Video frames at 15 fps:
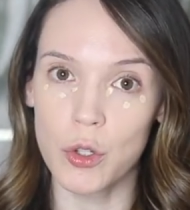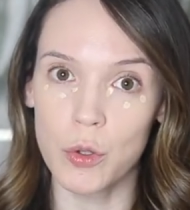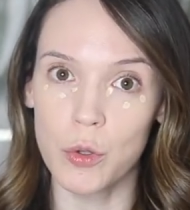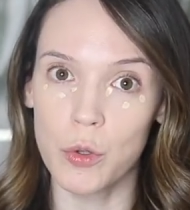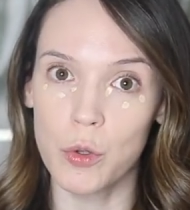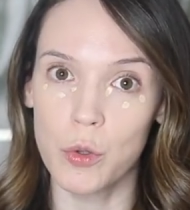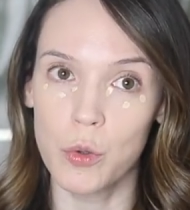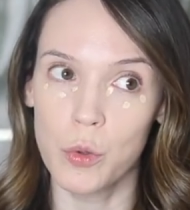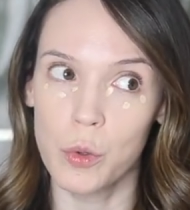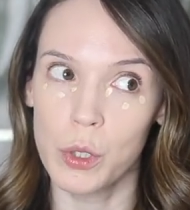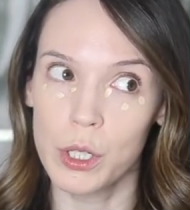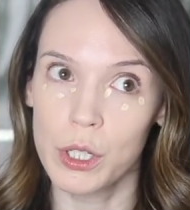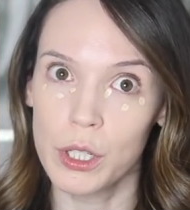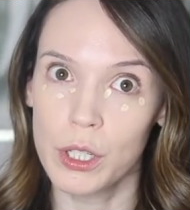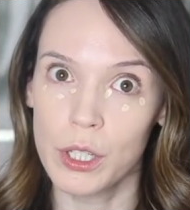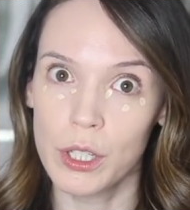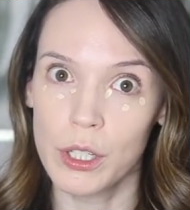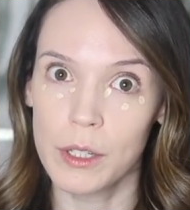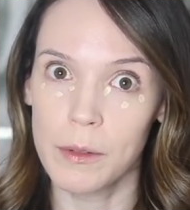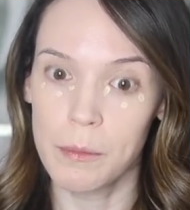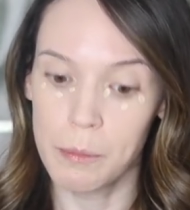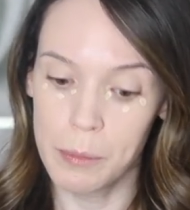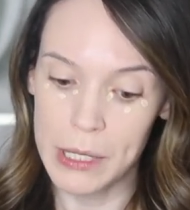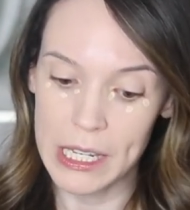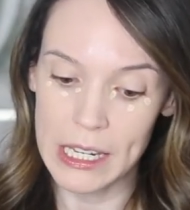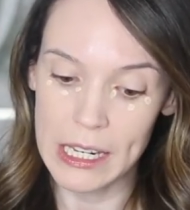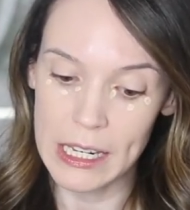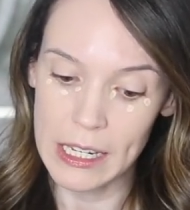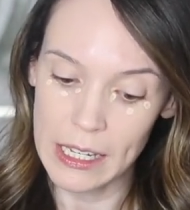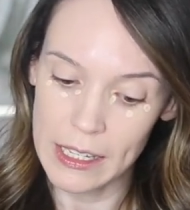to
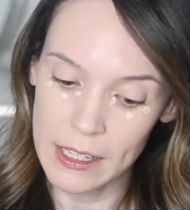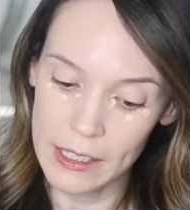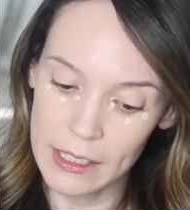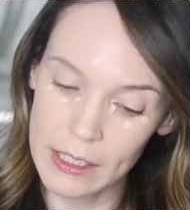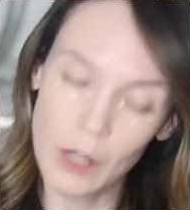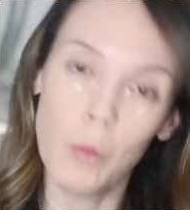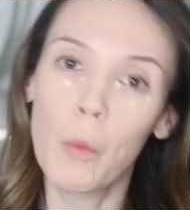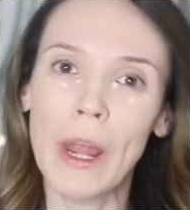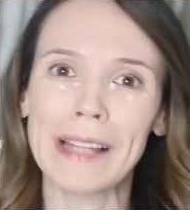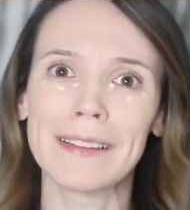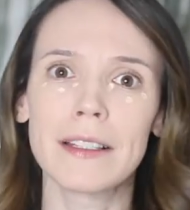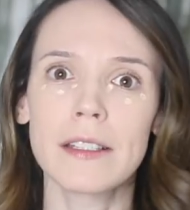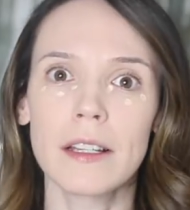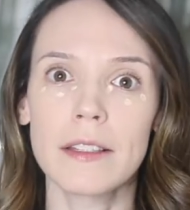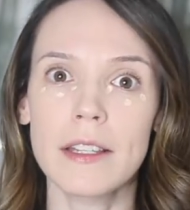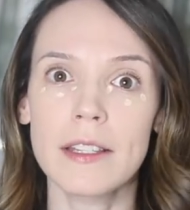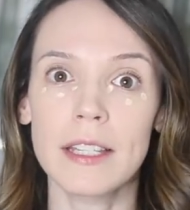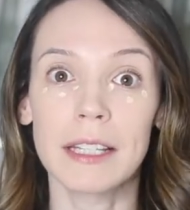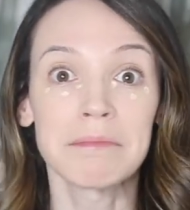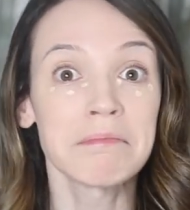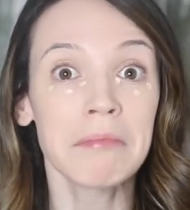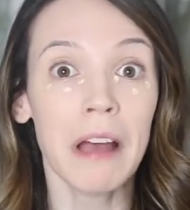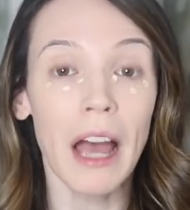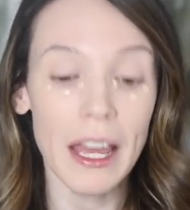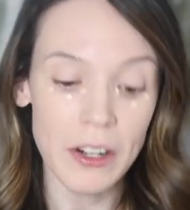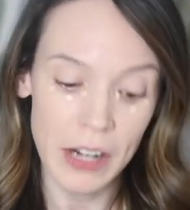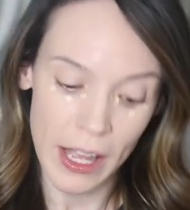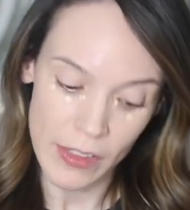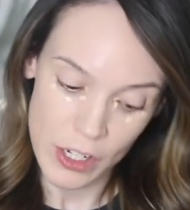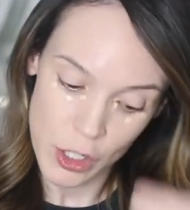be weightless on the skin. I don't
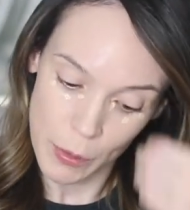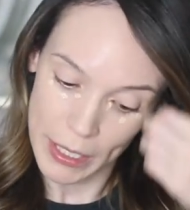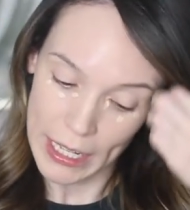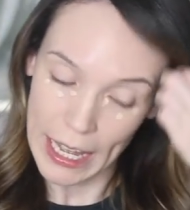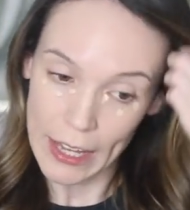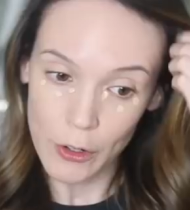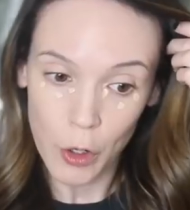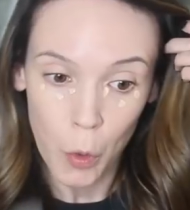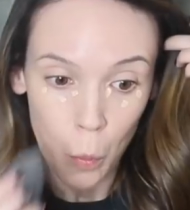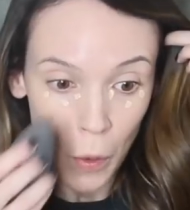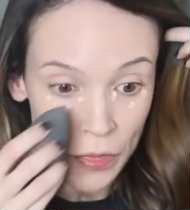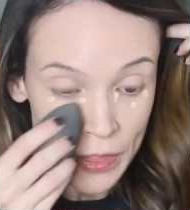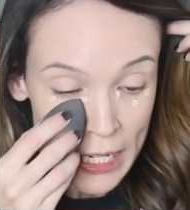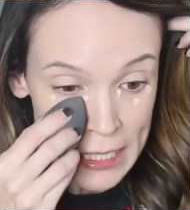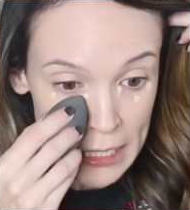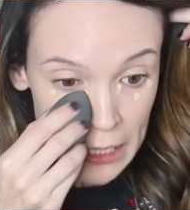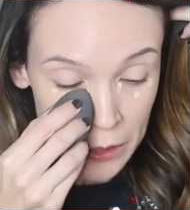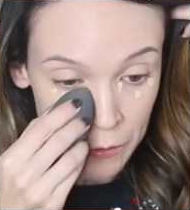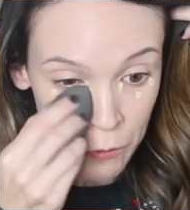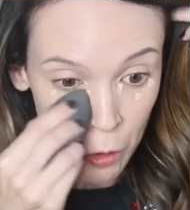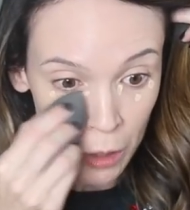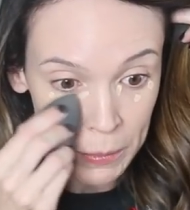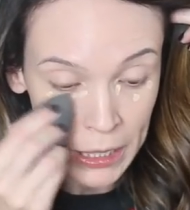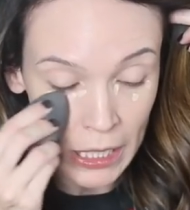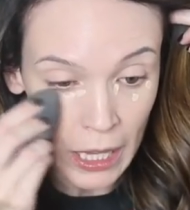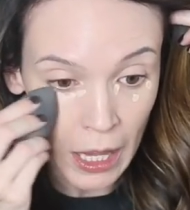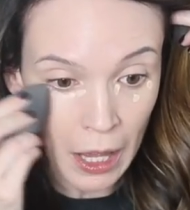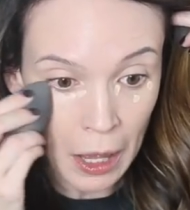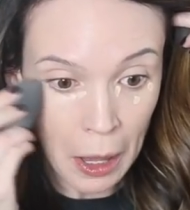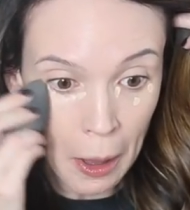know how they do it. I don't know what they did in the
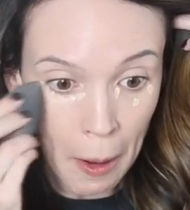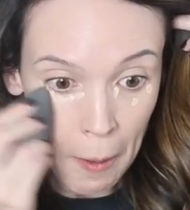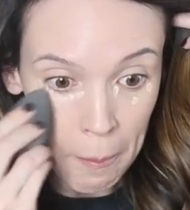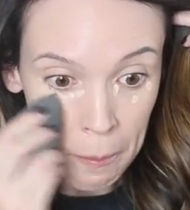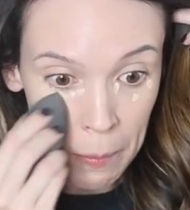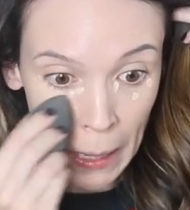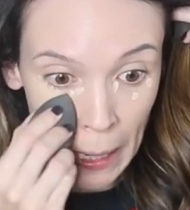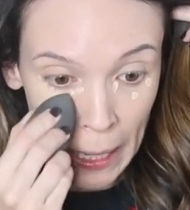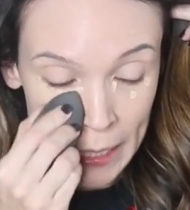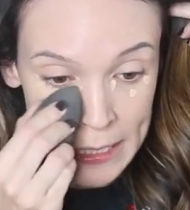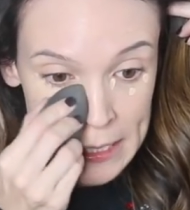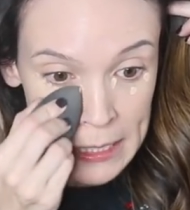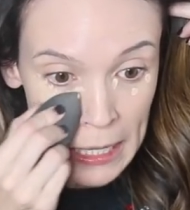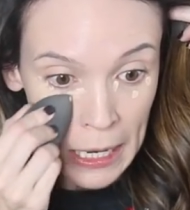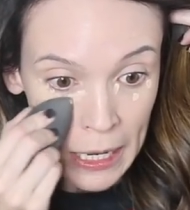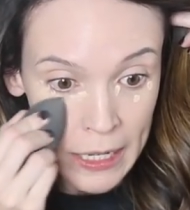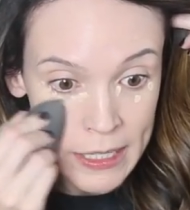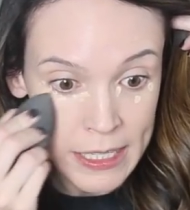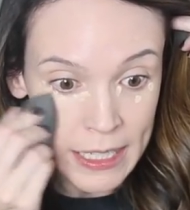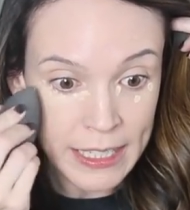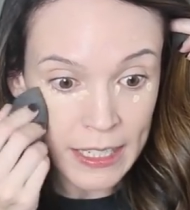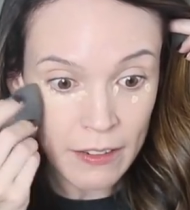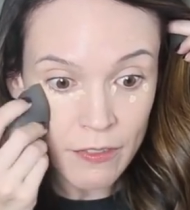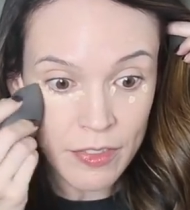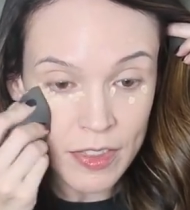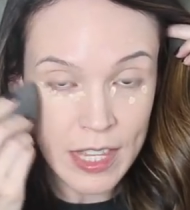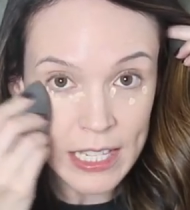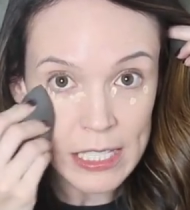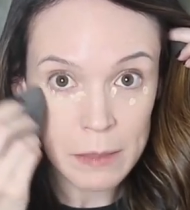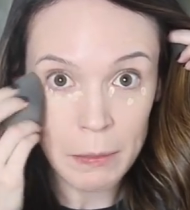formula, but to give
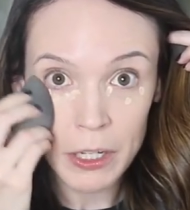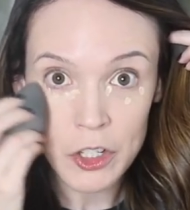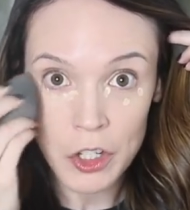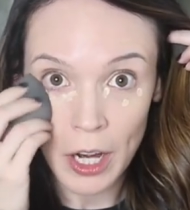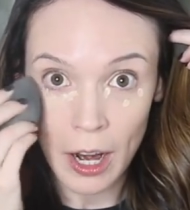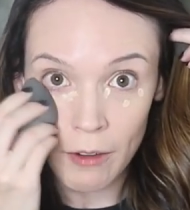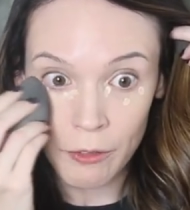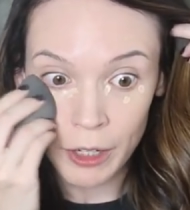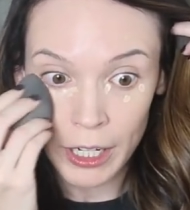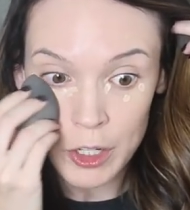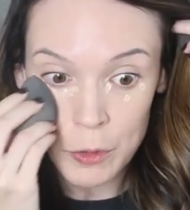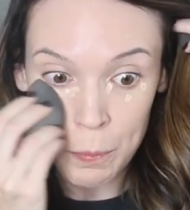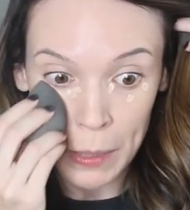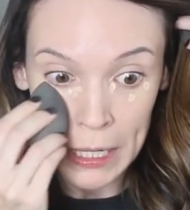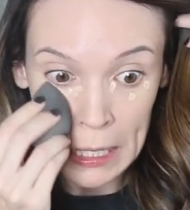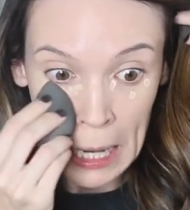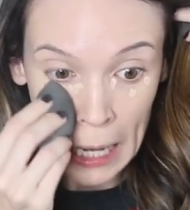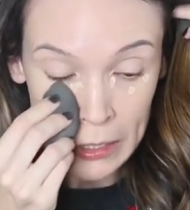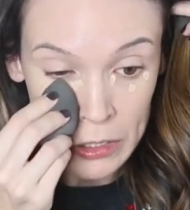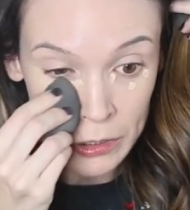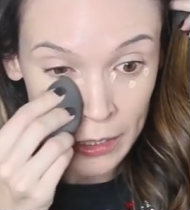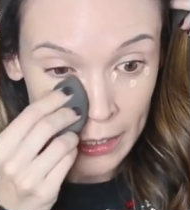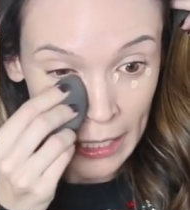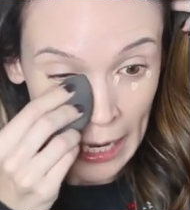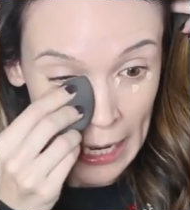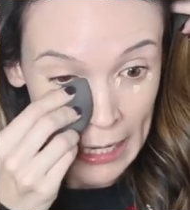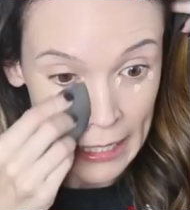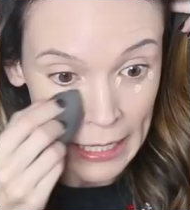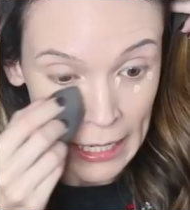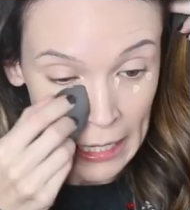this much coverage, but not to look
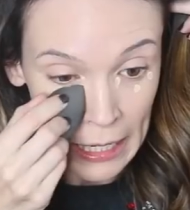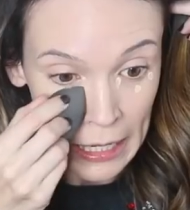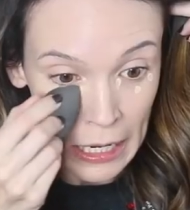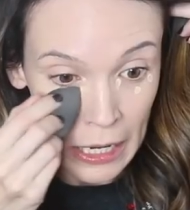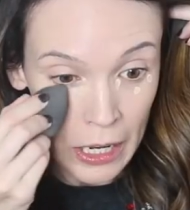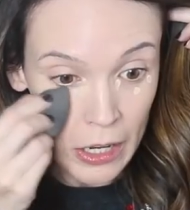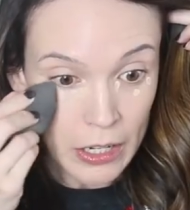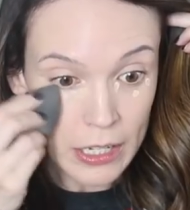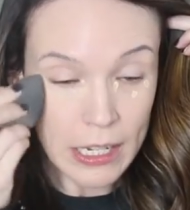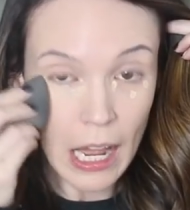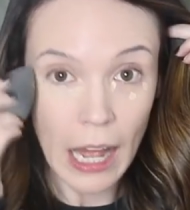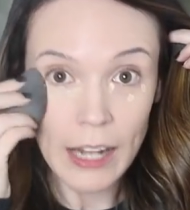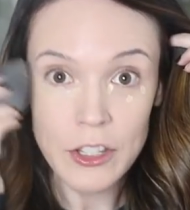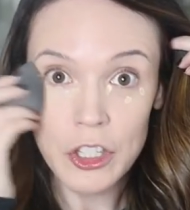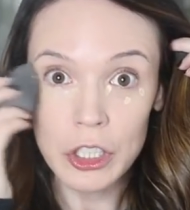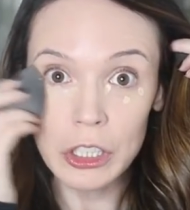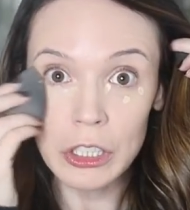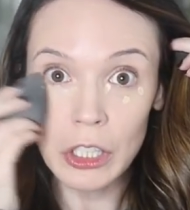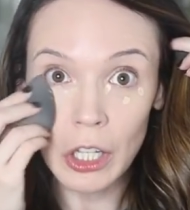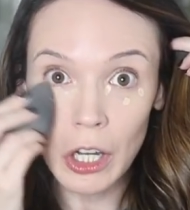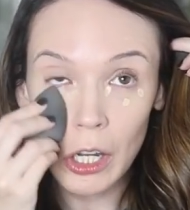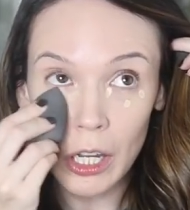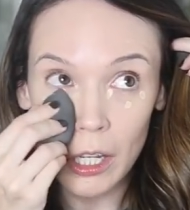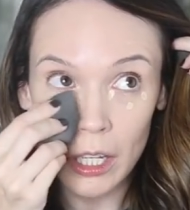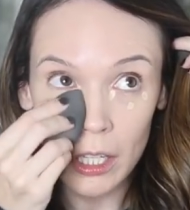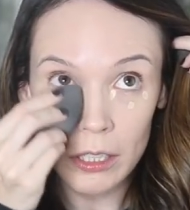cakey, not to look